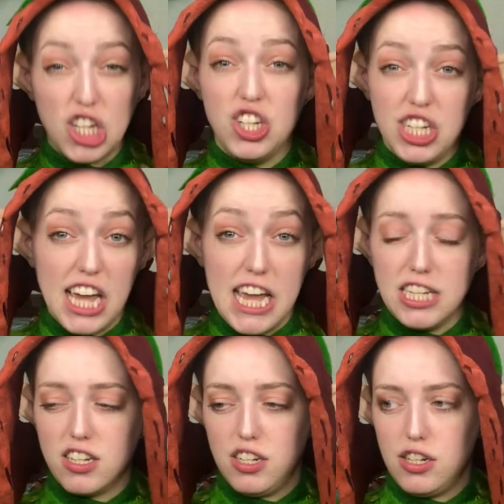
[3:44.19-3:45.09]
in case,
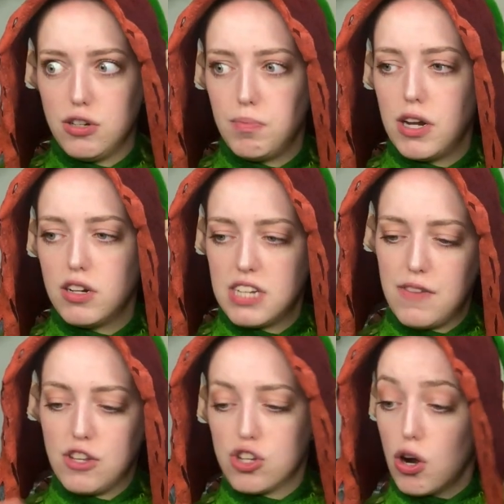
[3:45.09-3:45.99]
because you know, better safe
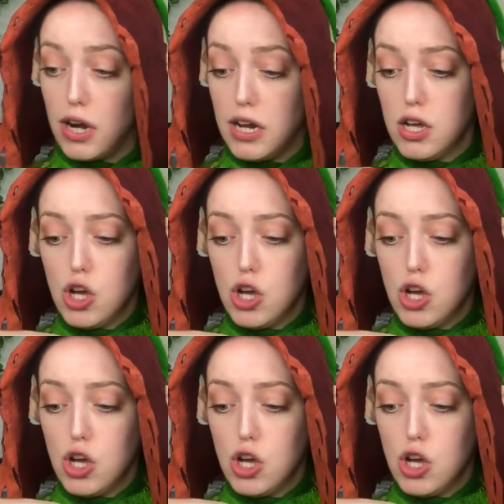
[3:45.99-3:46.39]
than sorry.